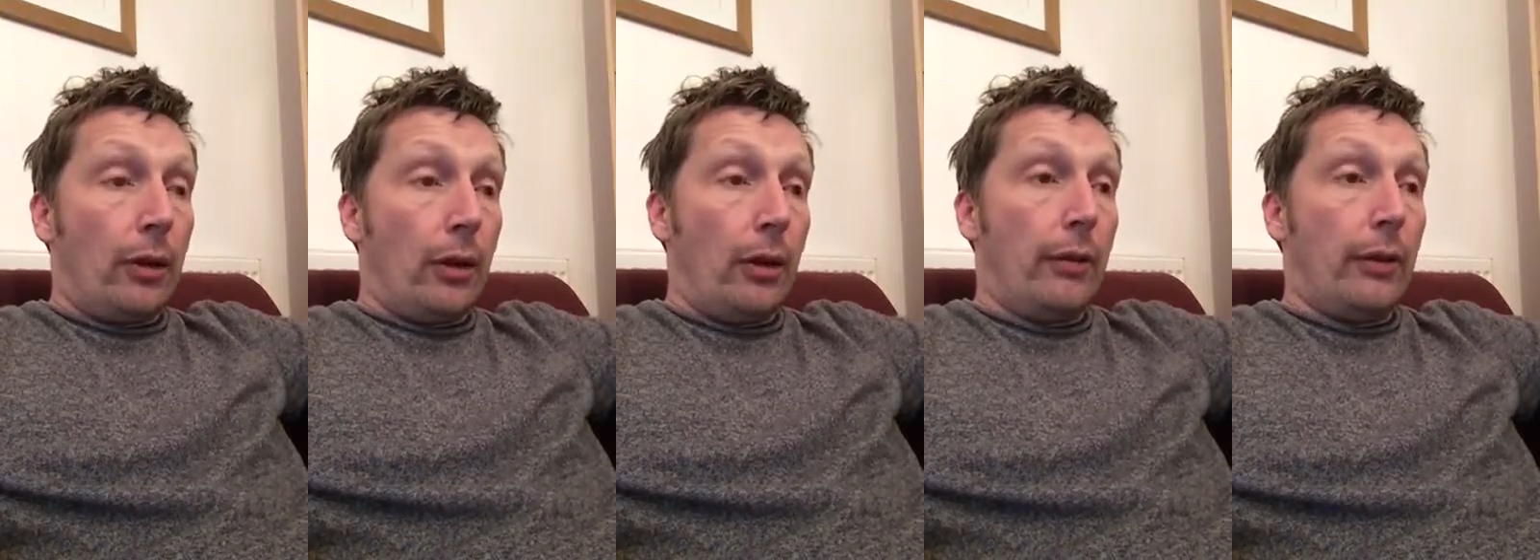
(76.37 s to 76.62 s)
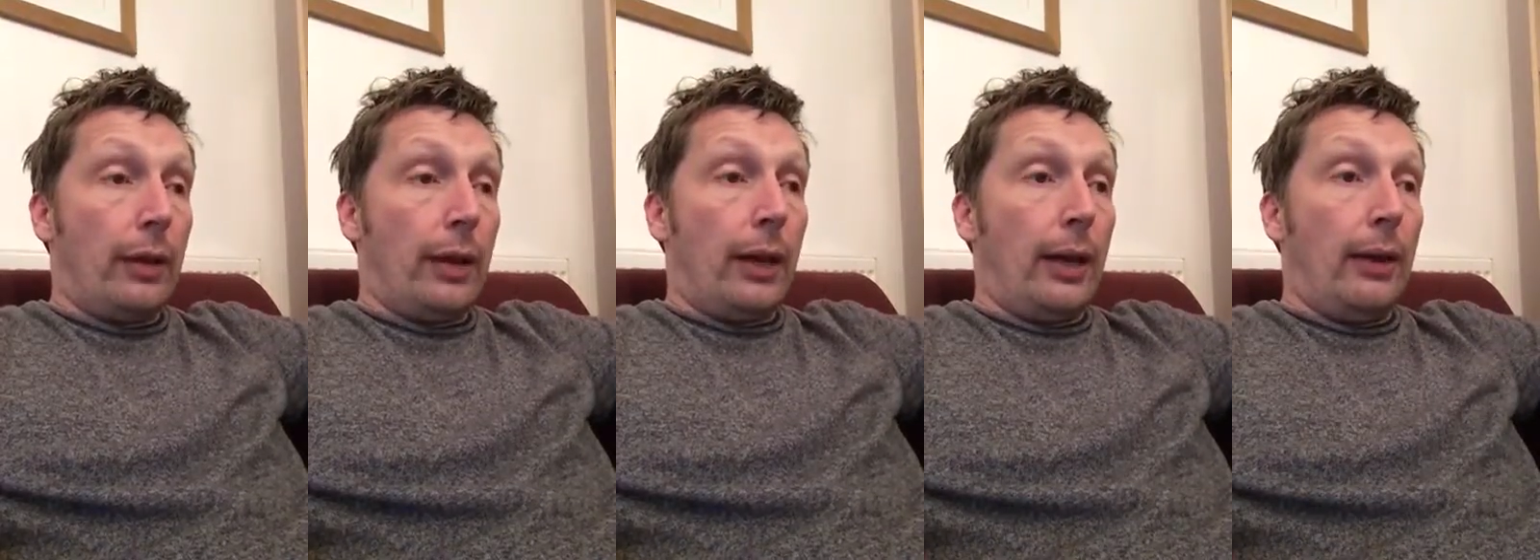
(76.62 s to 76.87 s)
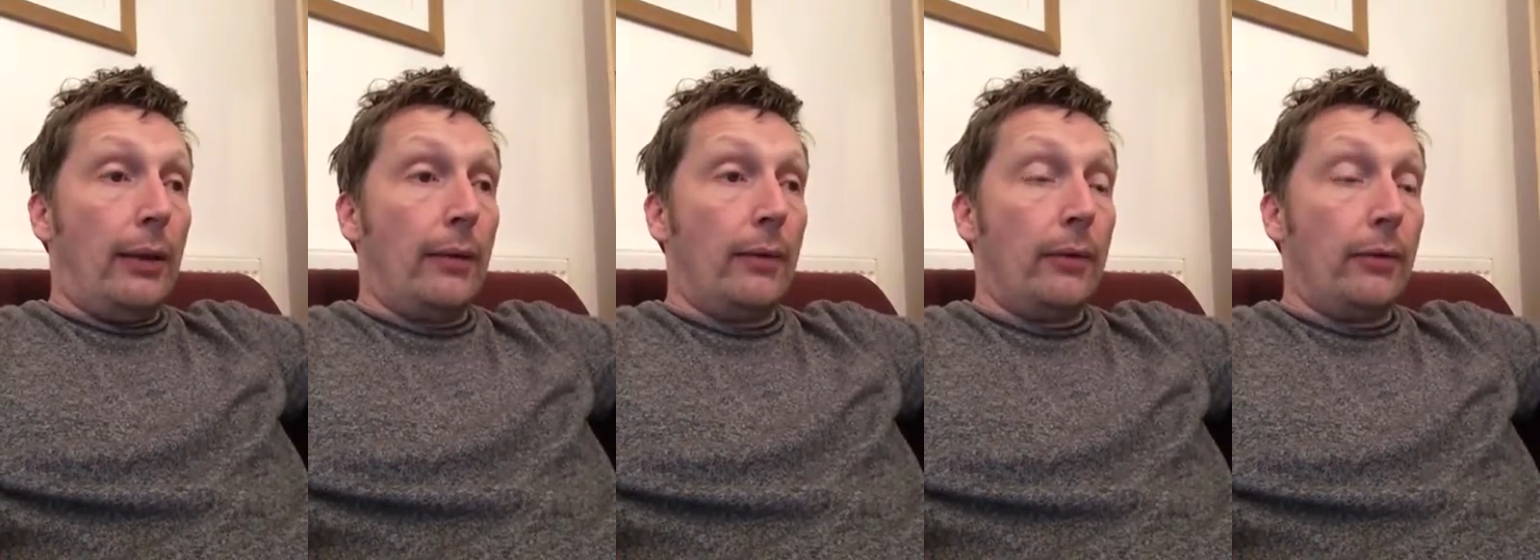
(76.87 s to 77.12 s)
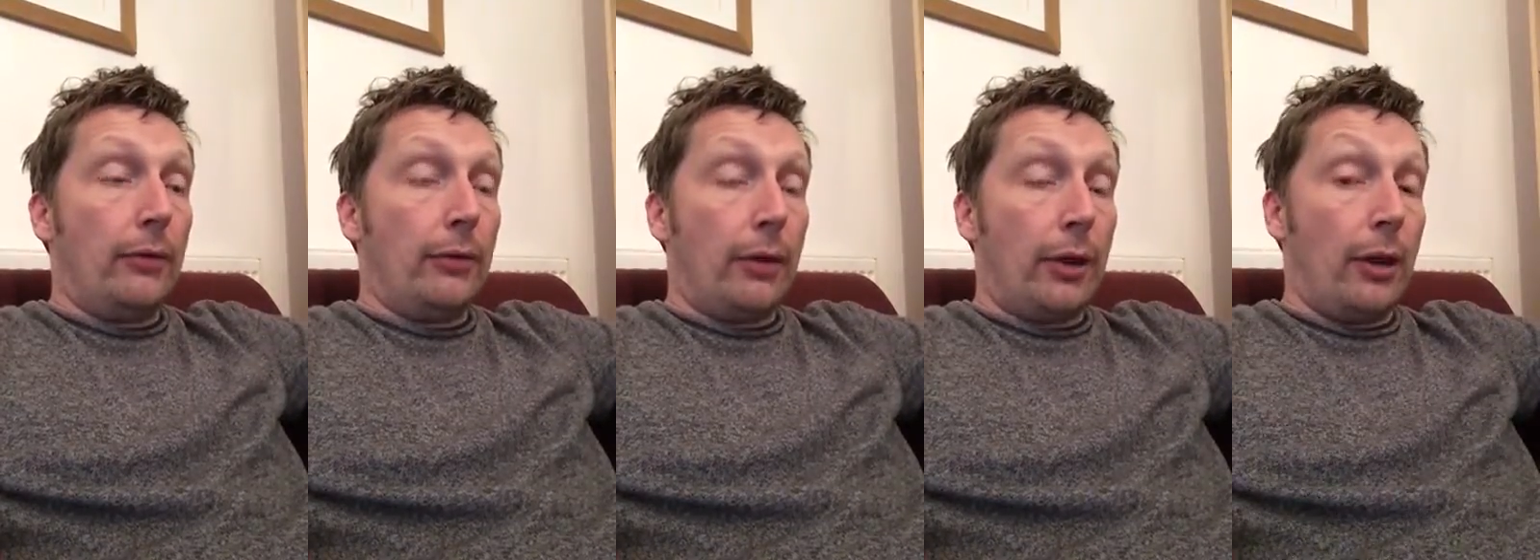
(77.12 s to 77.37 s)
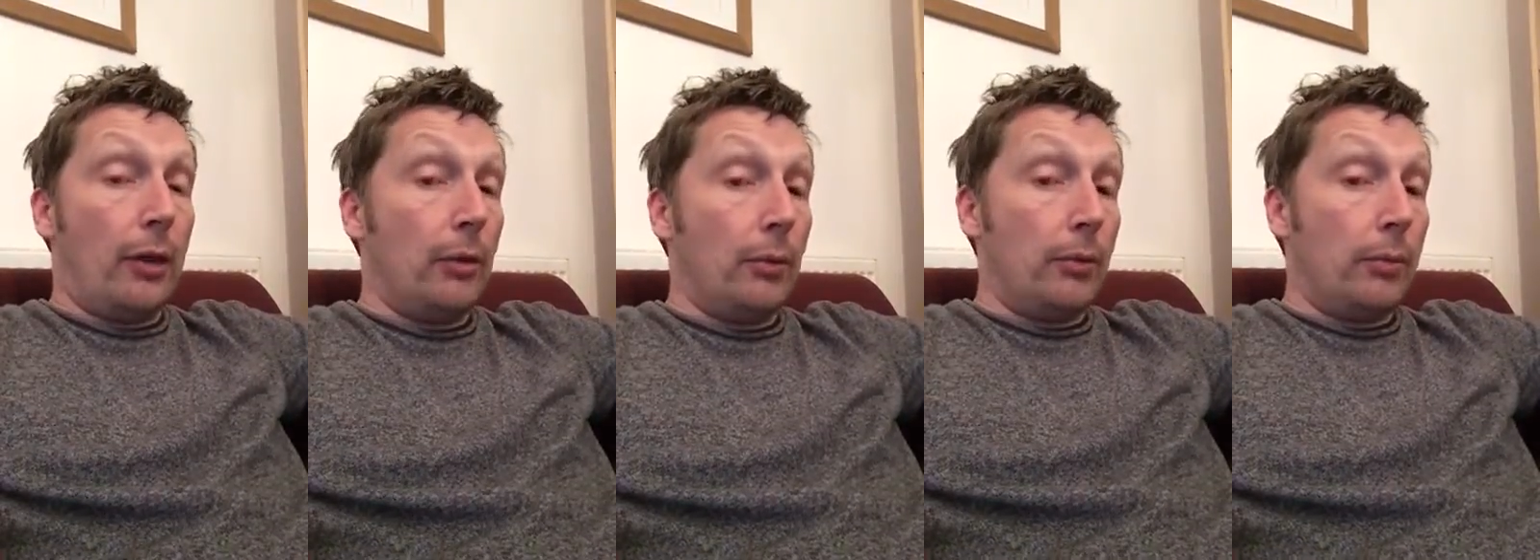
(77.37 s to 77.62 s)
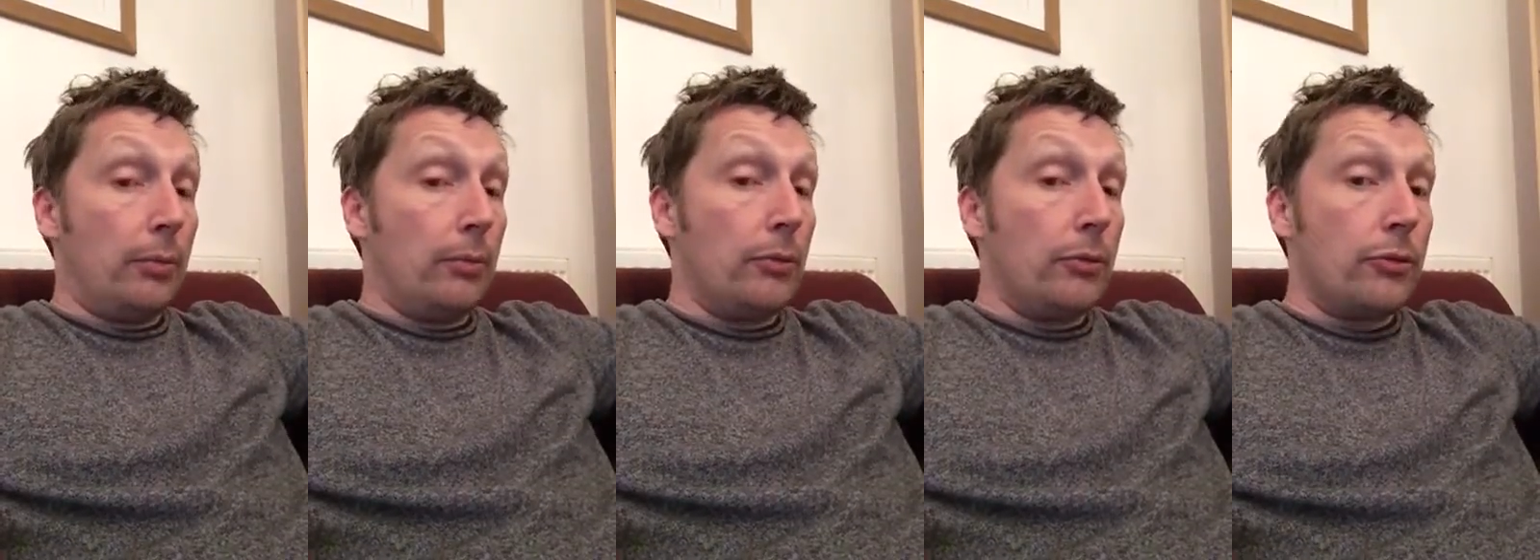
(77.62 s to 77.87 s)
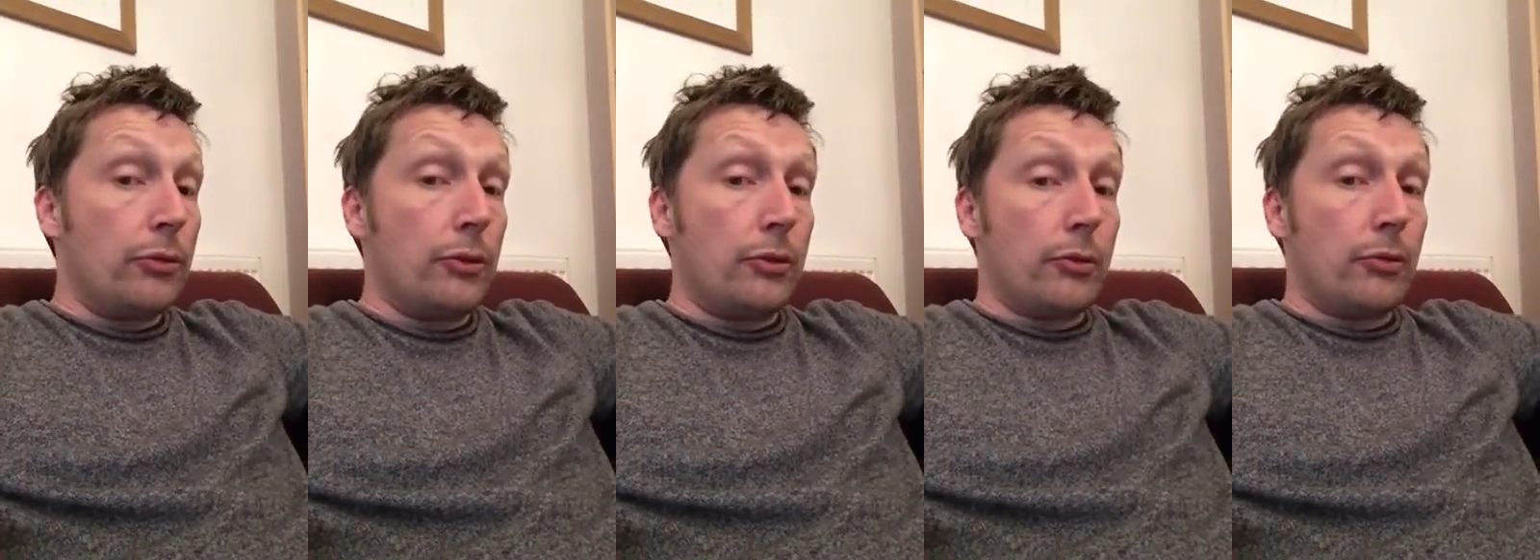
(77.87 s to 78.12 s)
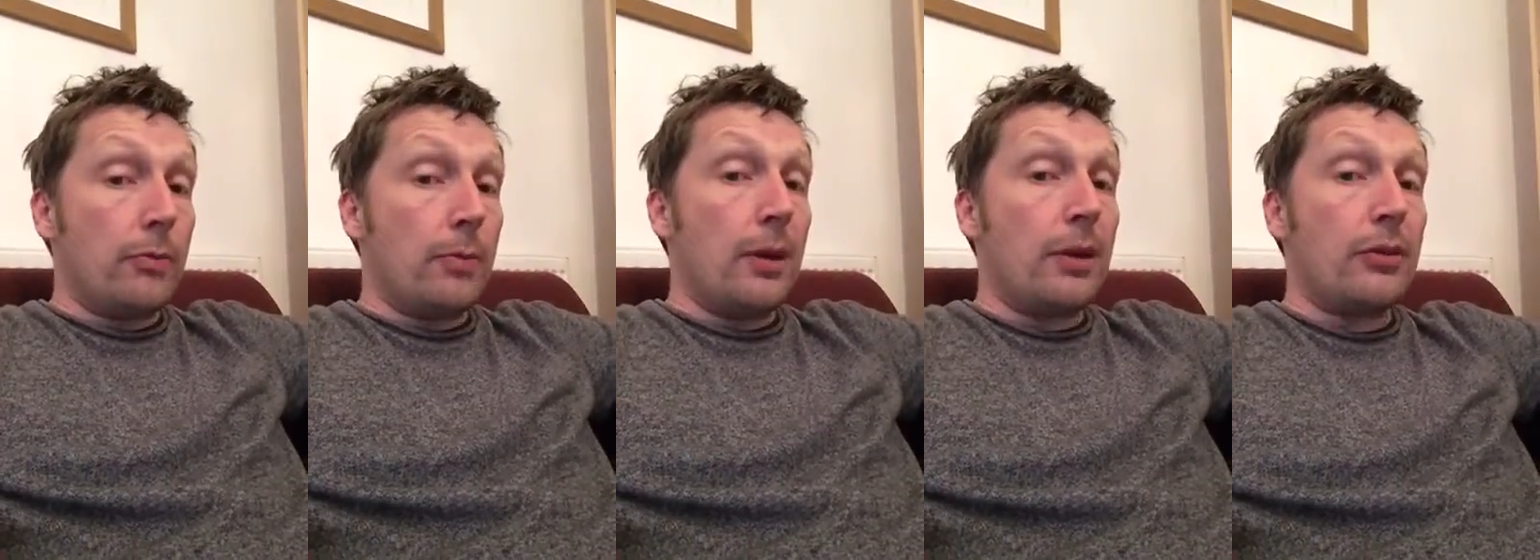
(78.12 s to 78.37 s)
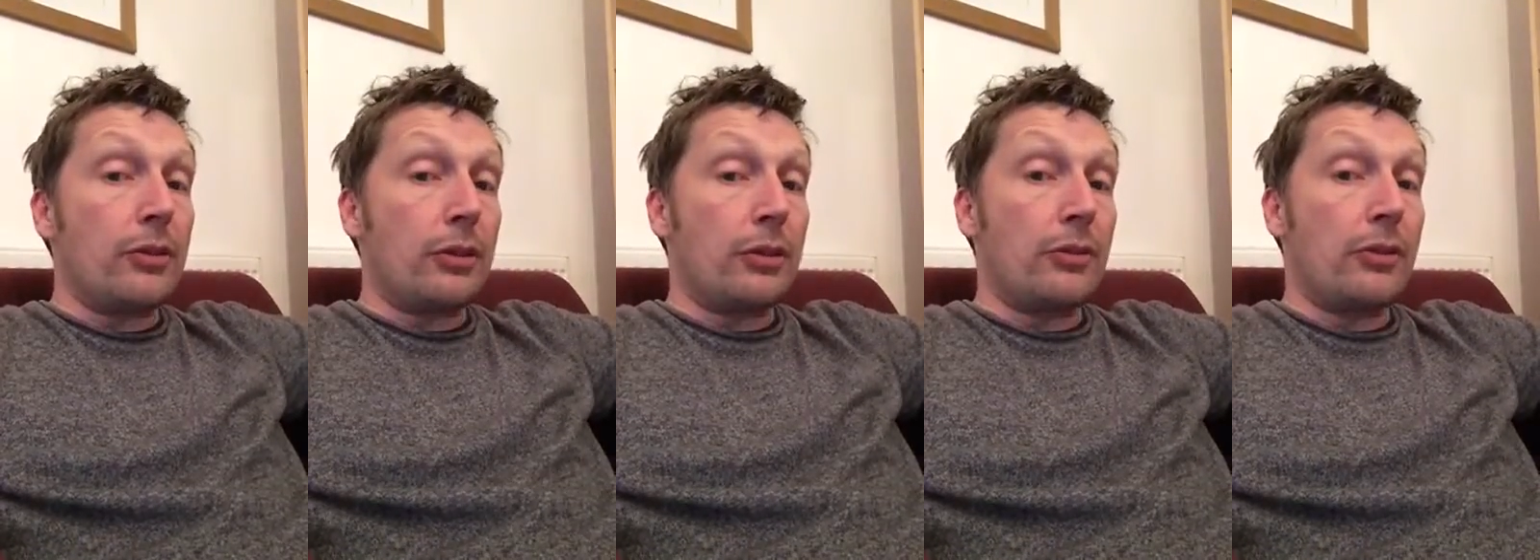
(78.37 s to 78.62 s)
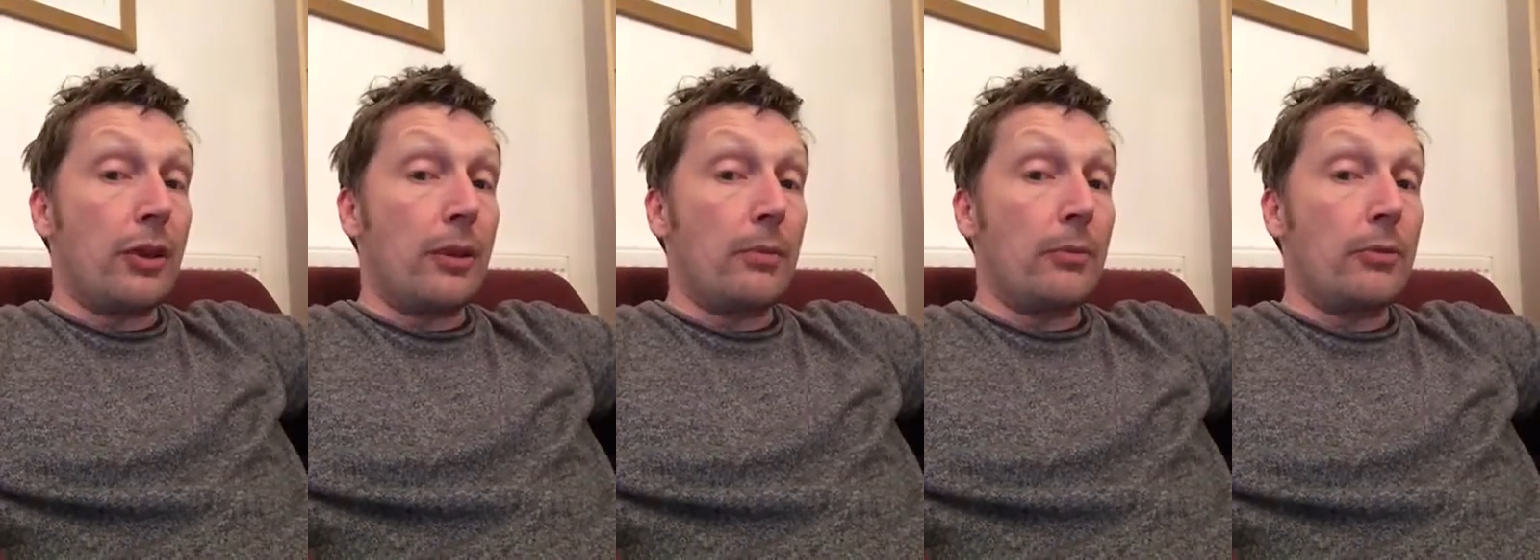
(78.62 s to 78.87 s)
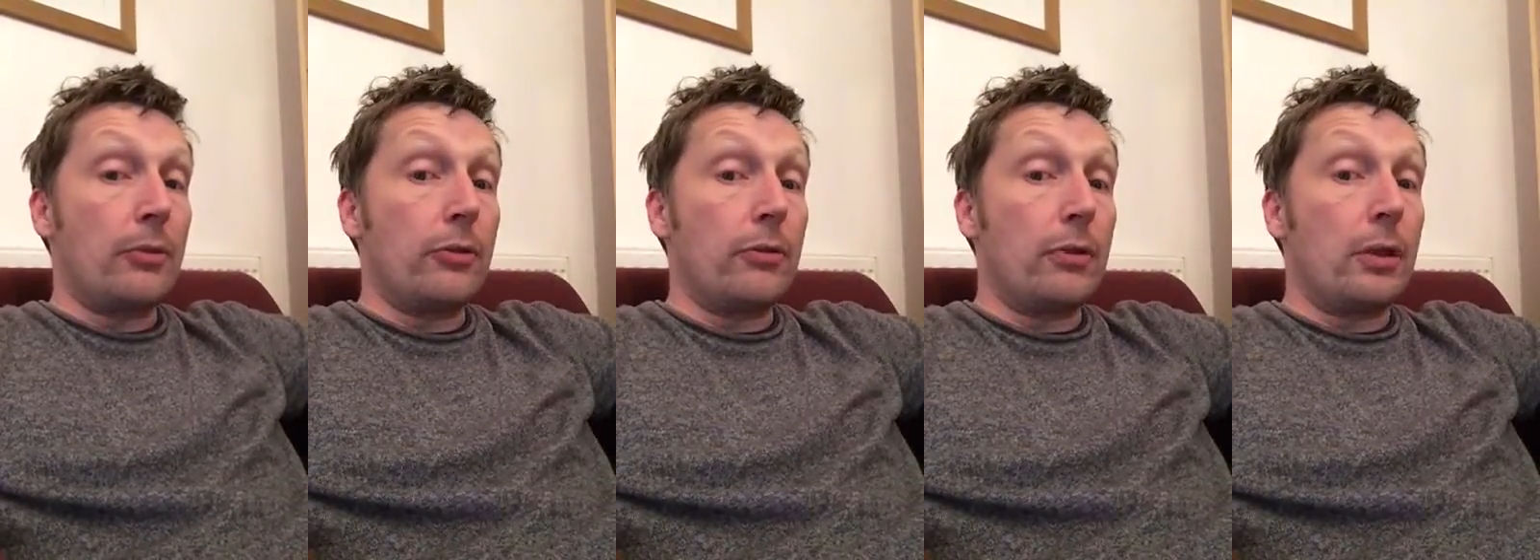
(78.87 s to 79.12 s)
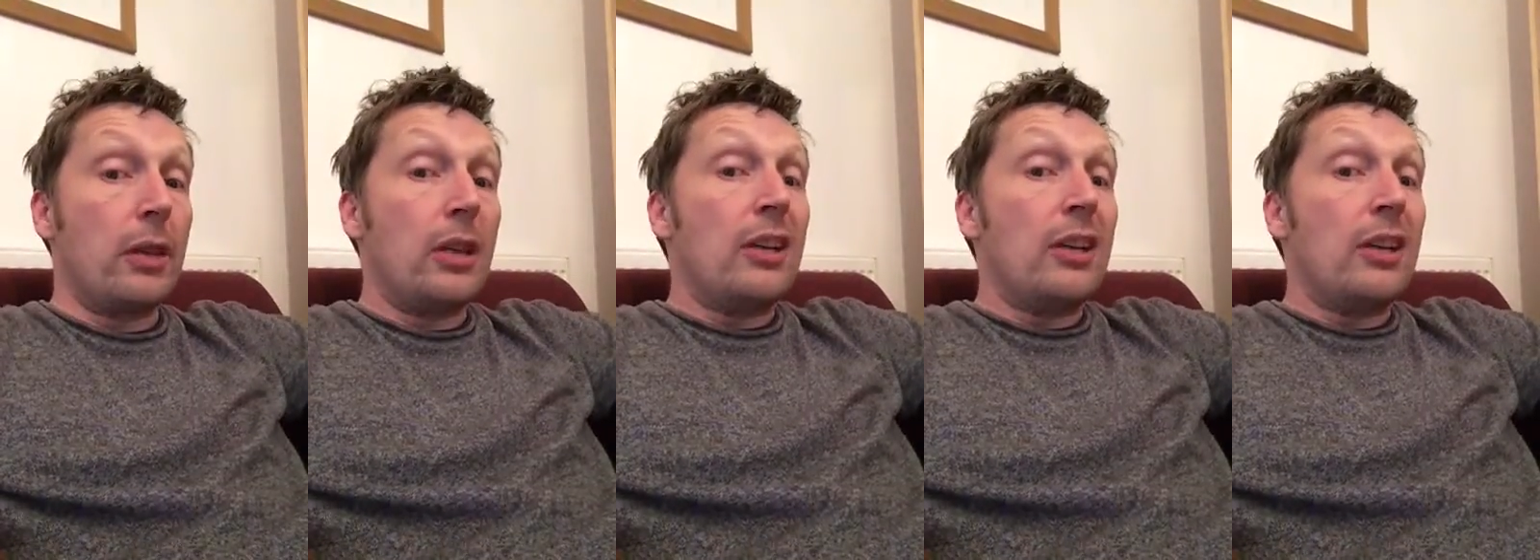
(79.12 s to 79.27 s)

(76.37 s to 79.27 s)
are there to help students pass exams.